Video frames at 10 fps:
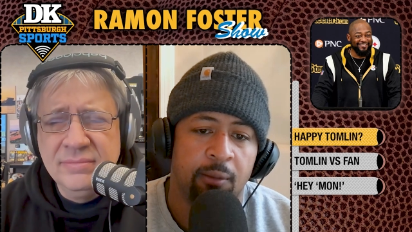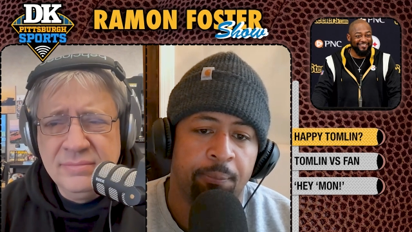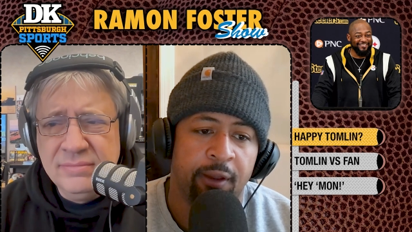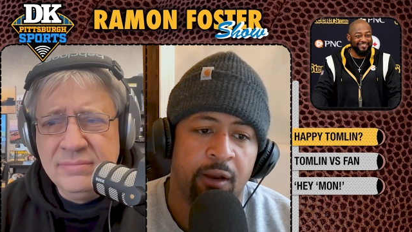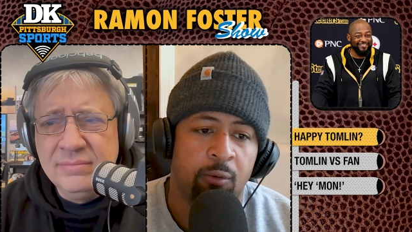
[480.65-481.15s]
Speaker 1: to
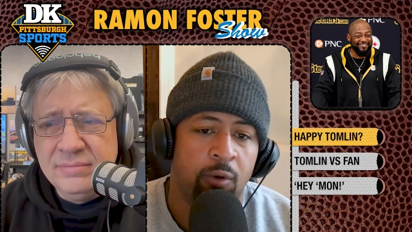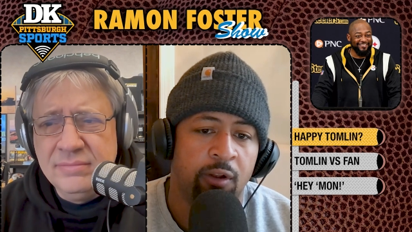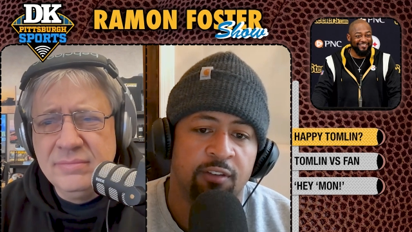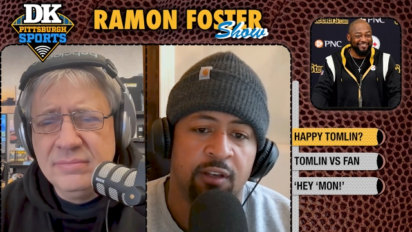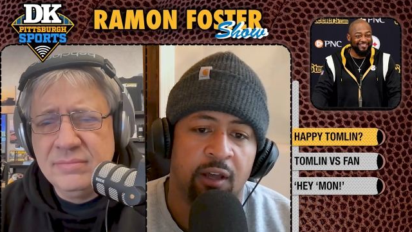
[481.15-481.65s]
compare
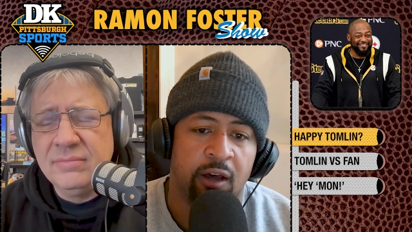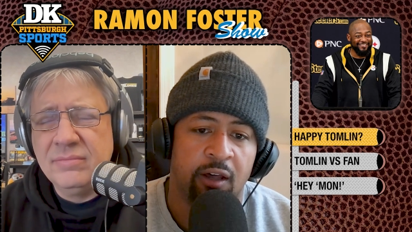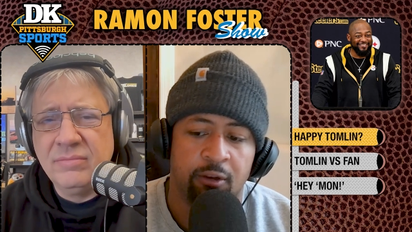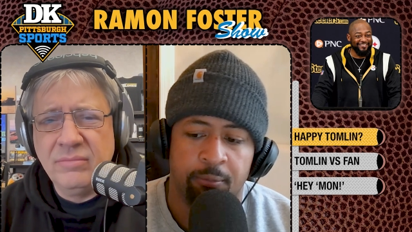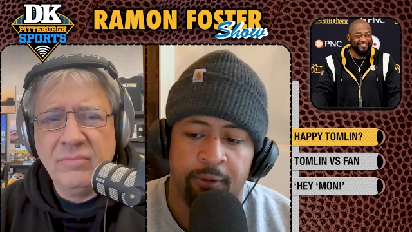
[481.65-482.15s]
one to the
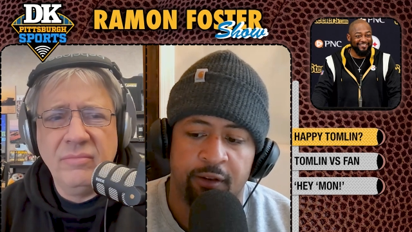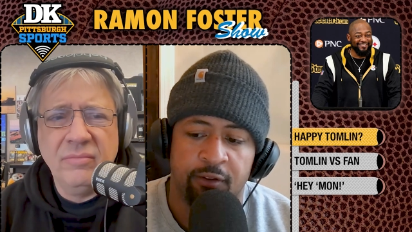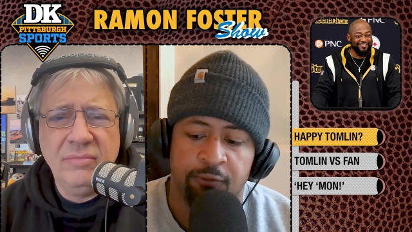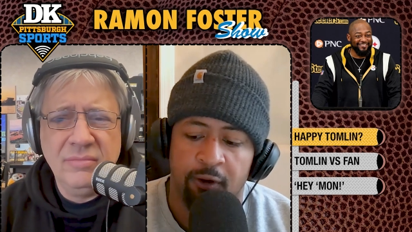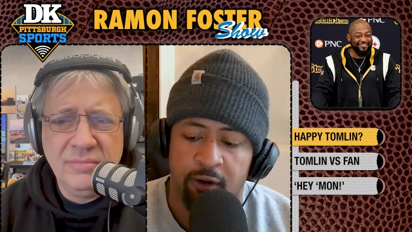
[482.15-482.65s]
other, but
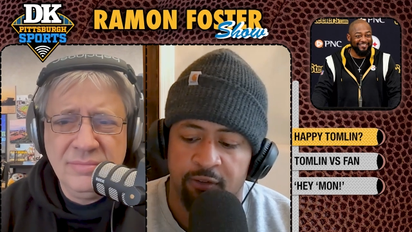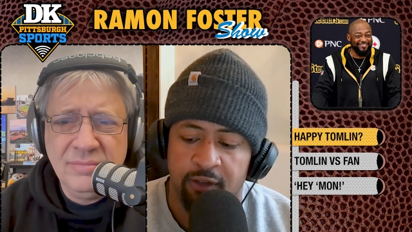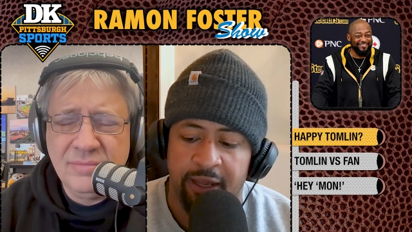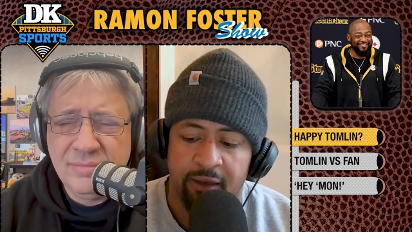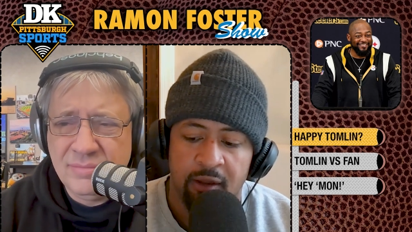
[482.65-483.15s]
as far as
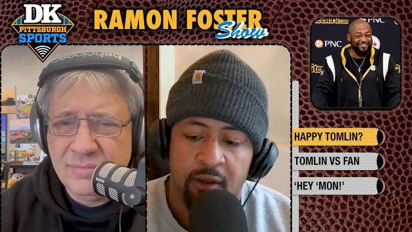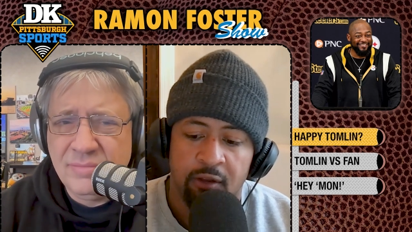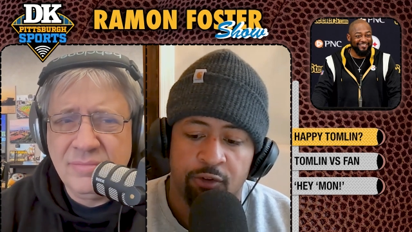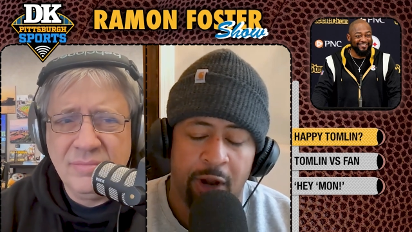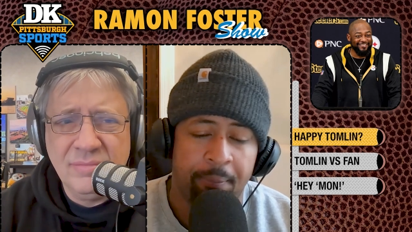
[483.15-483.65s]
like
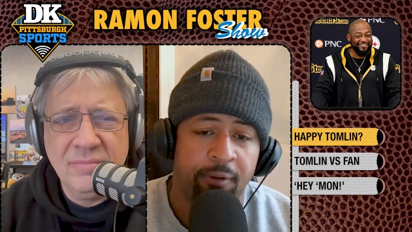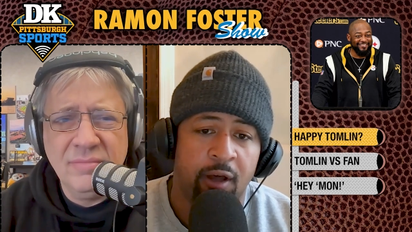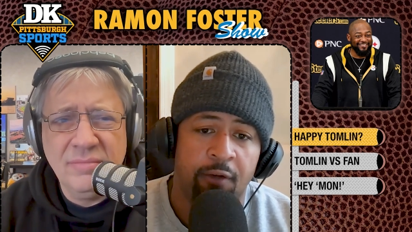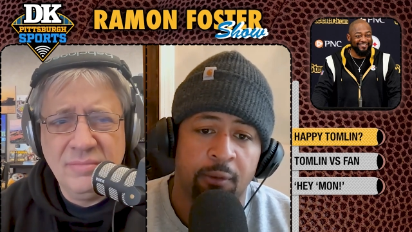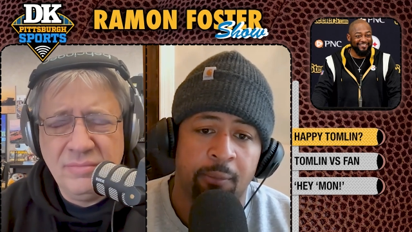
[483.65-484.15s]
dropping
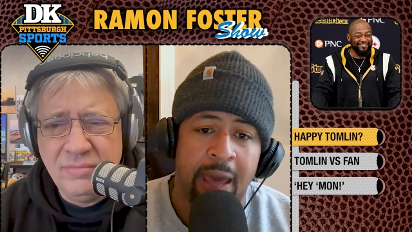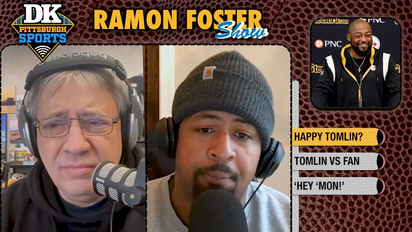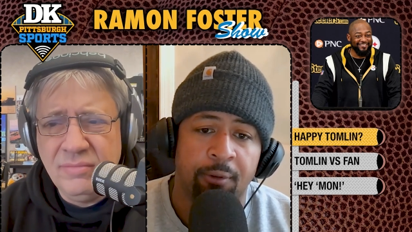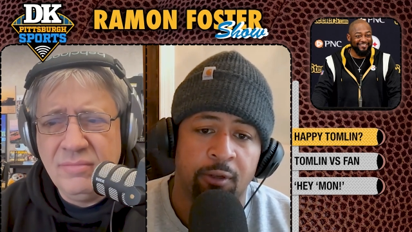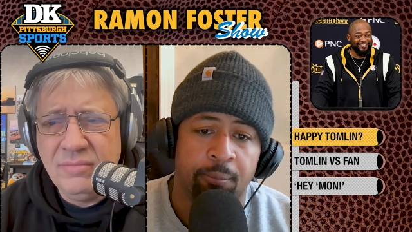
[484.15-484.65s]
off the map
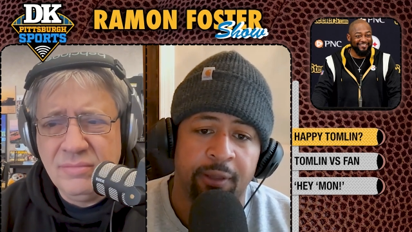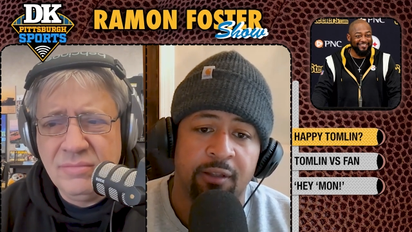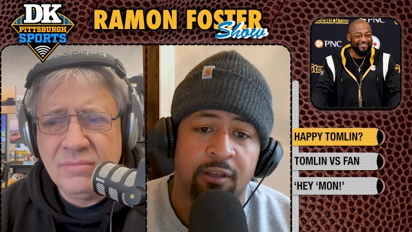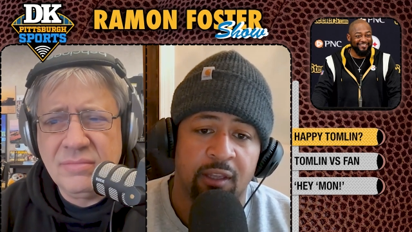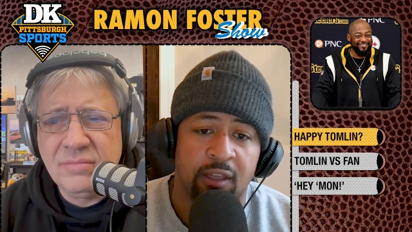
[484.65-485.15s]
a little bit
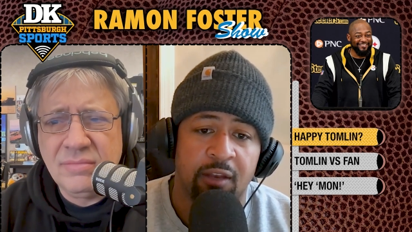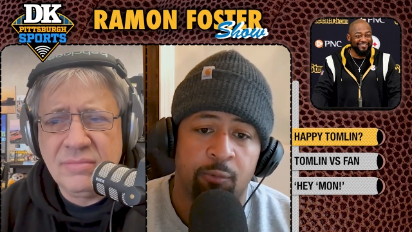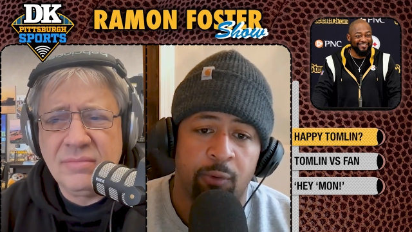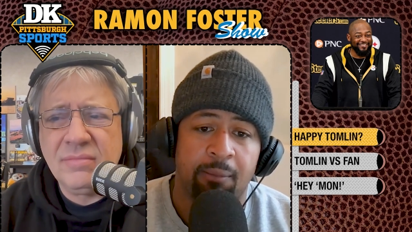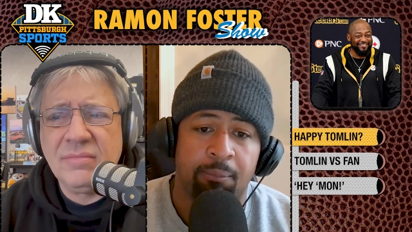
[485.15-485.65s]
and then
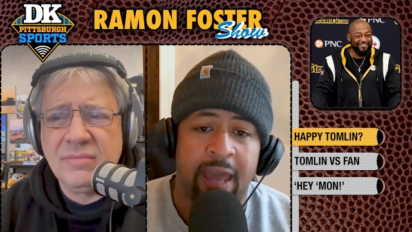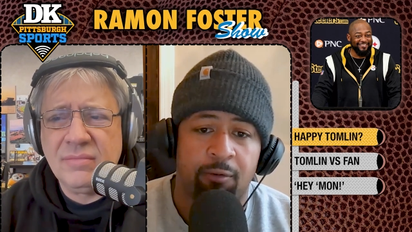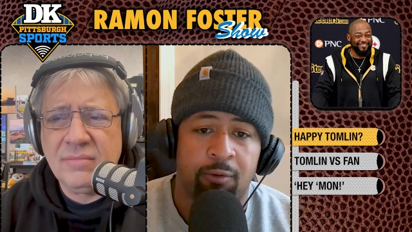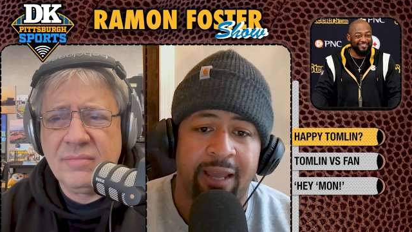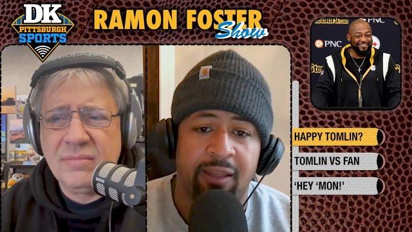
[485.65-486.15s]
getting right back
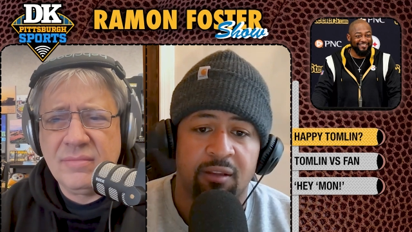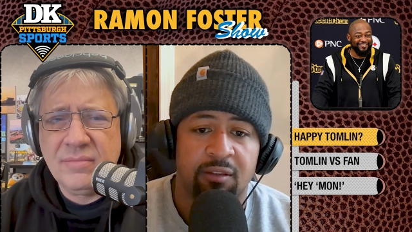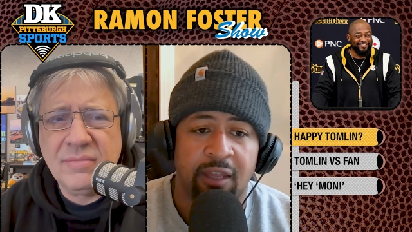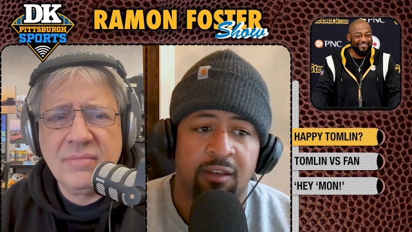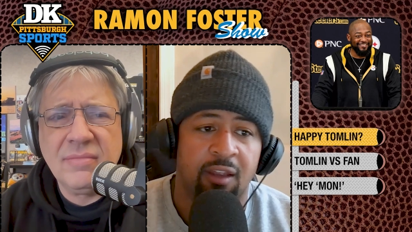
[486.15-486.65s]
right,
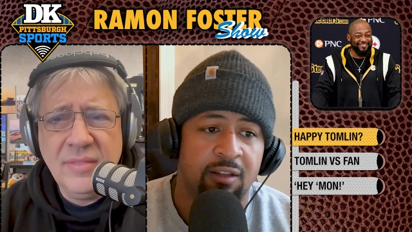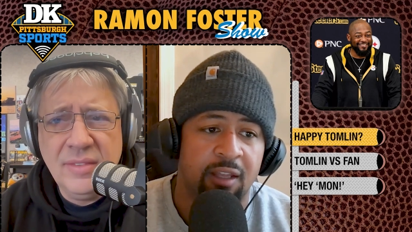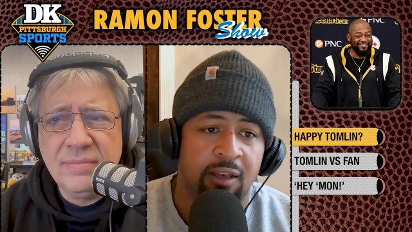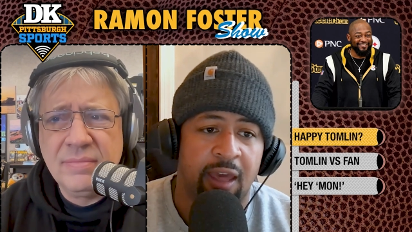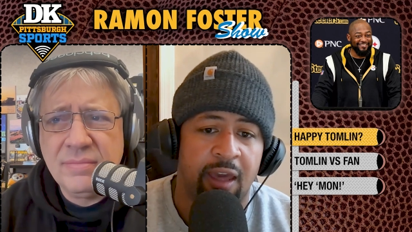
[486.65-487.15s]
they did
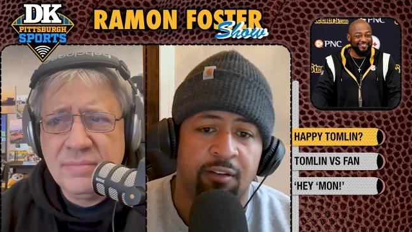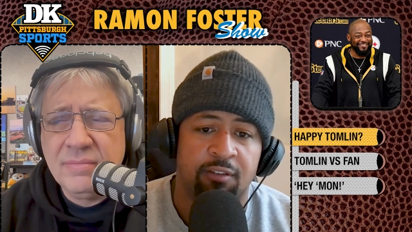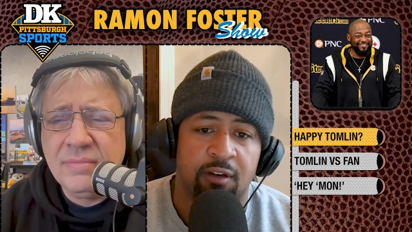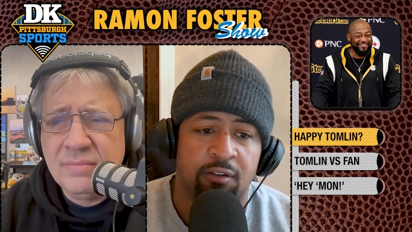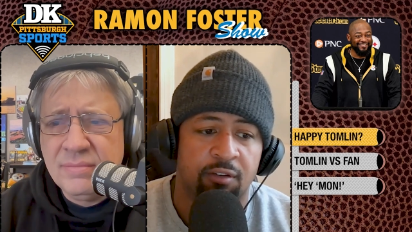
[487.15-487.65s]
They They had a
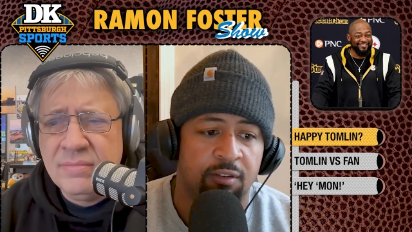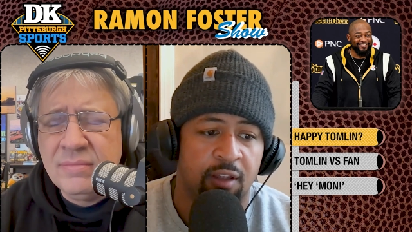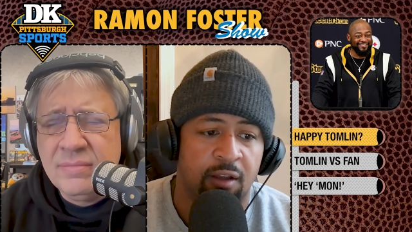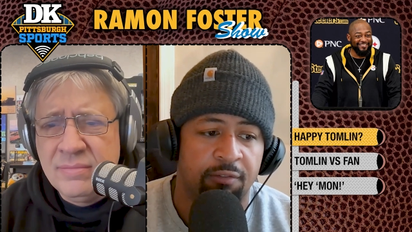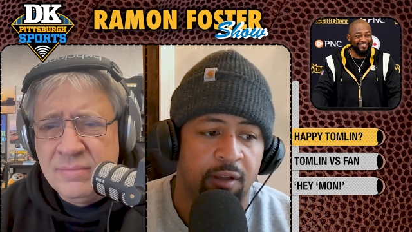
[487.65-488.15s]
surge of,
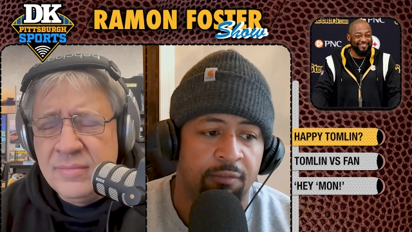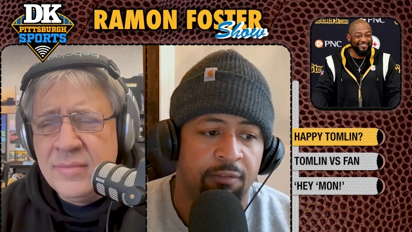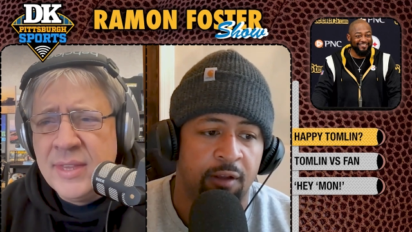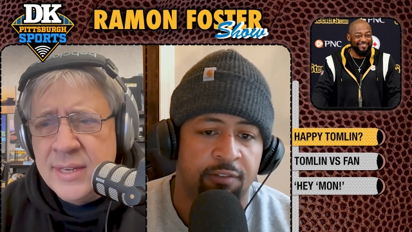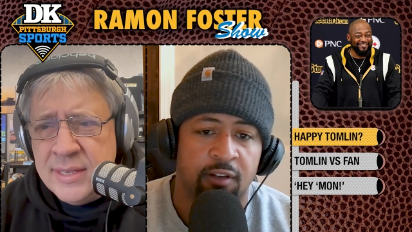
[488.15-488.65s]
of
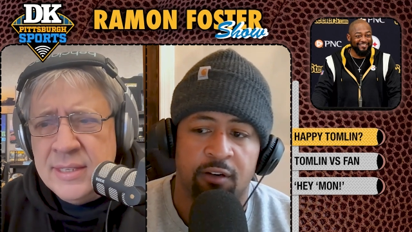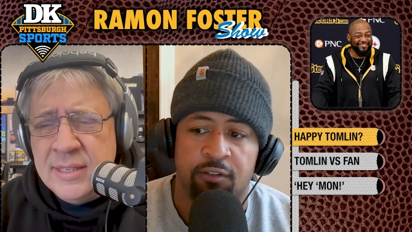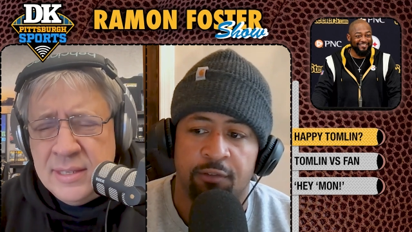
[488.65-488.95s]
a surge